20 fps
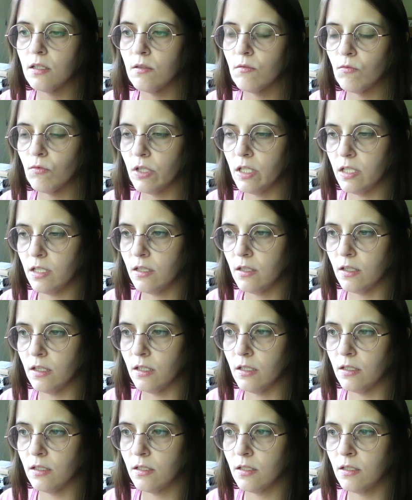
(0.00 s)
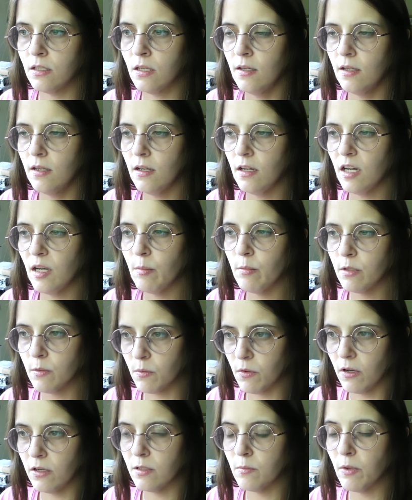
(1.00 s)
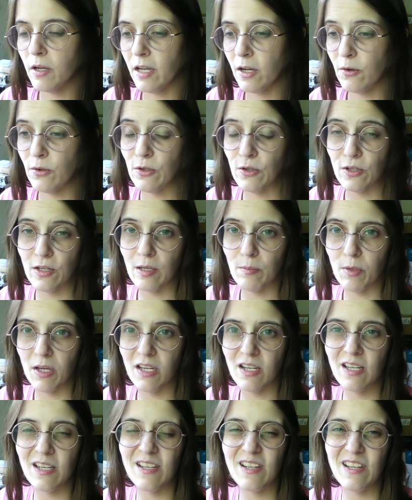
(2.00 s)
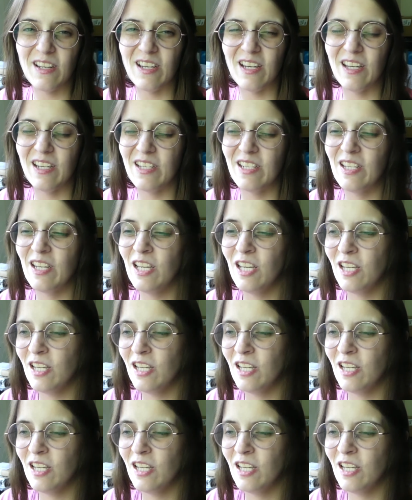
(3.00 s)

reading this, I'm surprised by how good I made it, and